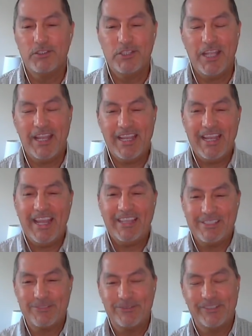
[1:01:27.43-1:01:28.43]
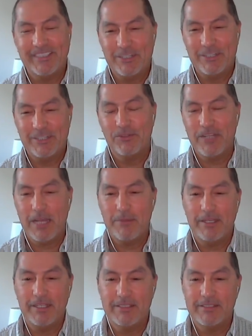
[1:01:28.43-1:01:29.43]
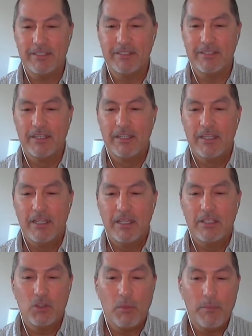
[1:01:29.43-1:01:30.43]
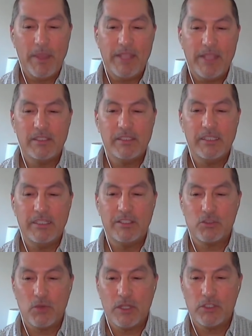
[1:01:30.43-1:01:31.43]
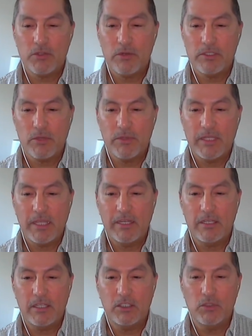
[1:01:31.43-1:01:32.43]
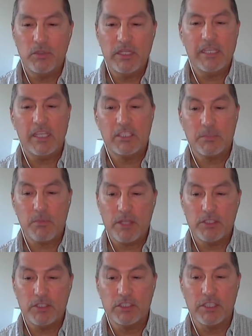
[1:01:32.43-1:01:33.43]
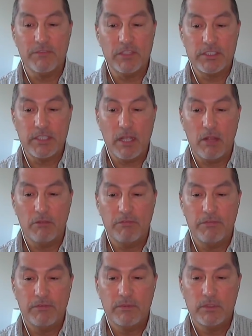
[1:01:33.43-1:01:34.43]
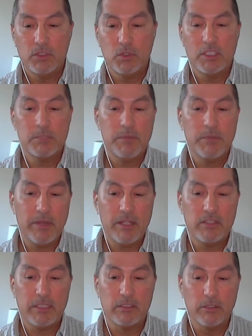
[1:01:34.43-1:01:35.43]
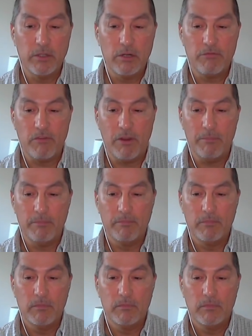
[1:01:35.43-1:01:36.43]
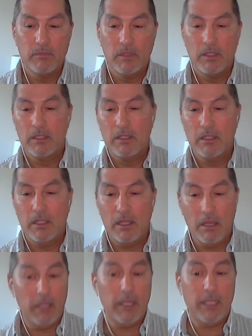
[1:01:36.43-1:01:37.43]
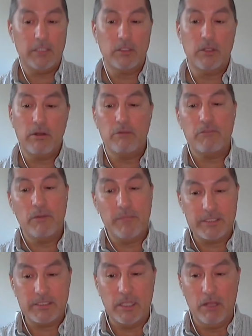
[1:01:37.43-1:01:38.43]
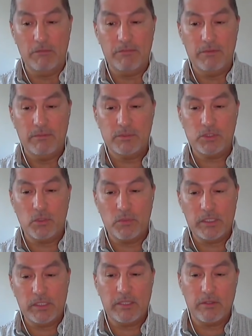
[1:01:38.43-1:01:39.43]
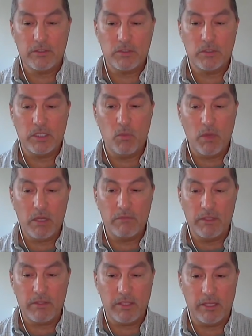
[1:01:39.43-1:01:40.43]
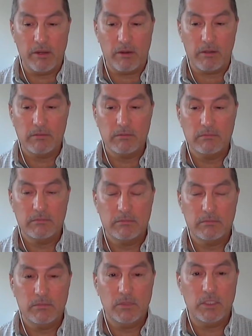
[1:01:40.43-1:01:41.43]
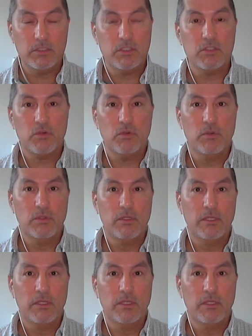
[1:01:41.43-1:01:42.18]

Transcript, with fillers: Jay had this really cool comment. He said, so basically, the structure has created unique expressions of itself to experience and learn from, uh, and learn from itself. So really, there's only one of us here. Is this true?